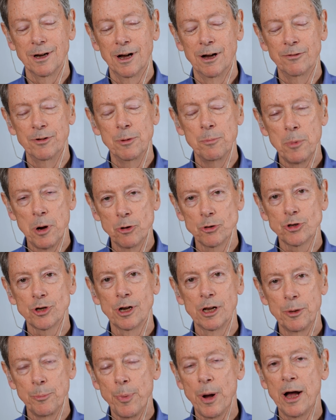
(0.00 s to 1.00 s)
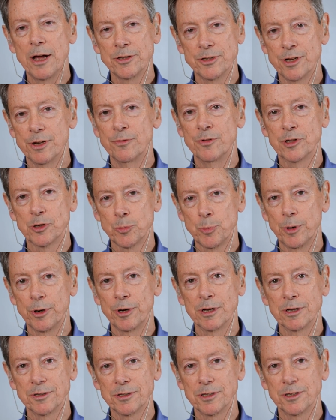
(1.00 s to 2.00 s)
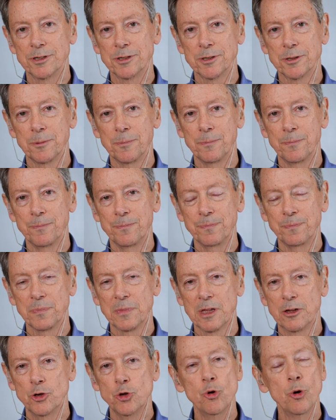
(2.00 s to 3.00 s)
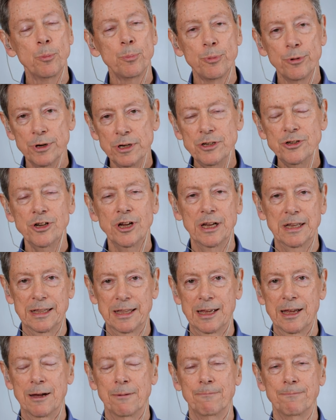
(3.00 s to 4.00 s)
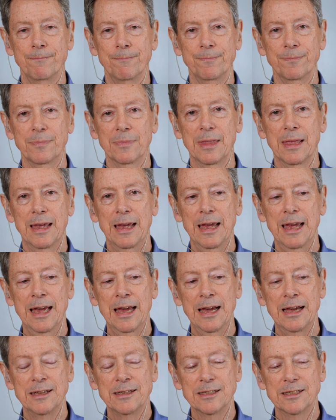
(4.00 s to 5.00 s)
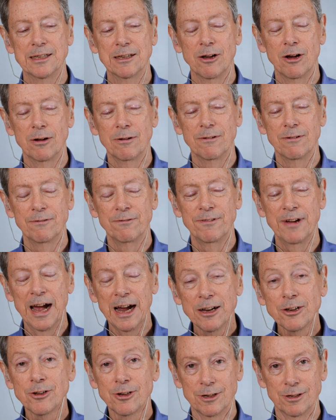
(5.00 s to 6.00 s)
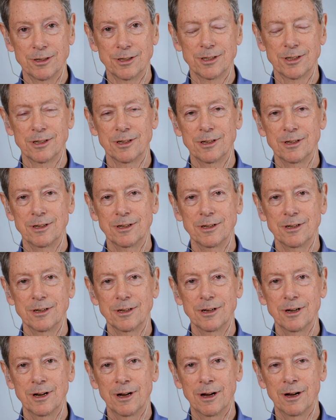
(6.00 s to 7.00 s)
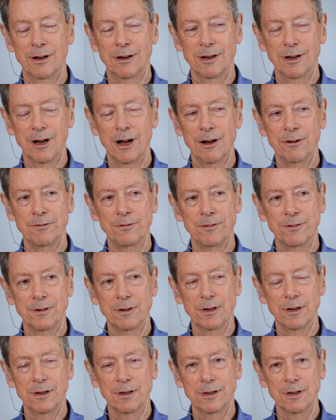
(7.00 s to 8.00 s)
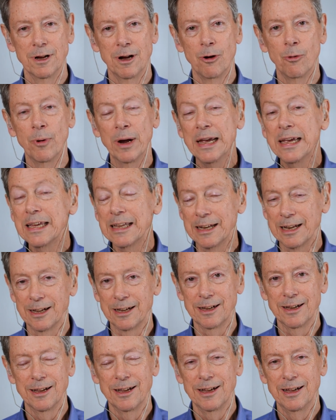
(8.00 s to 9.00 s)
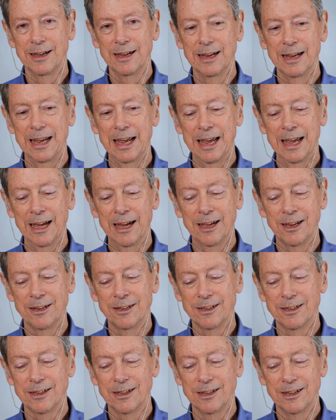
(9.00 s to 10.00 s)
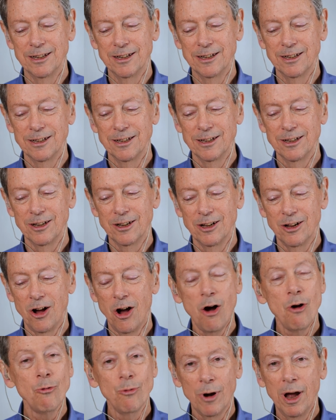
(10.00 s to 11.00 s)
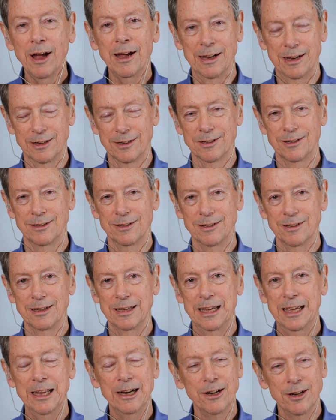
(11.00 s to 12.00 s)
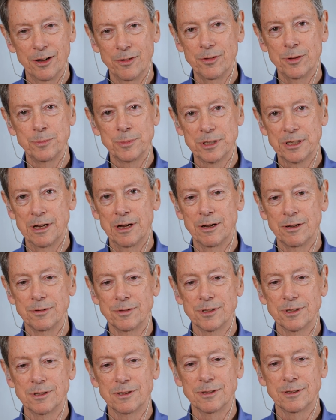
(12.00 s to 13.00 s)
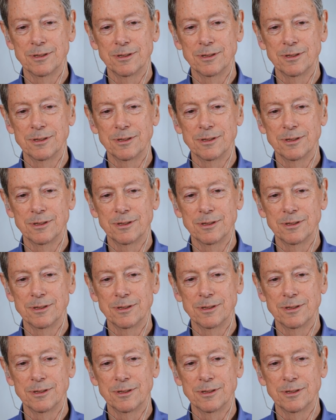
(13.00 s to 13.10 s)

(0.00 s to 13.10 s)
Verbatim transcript: of emotionally positive experiences, to appreciate them as factors uh, of awakening and all right in and of themselves.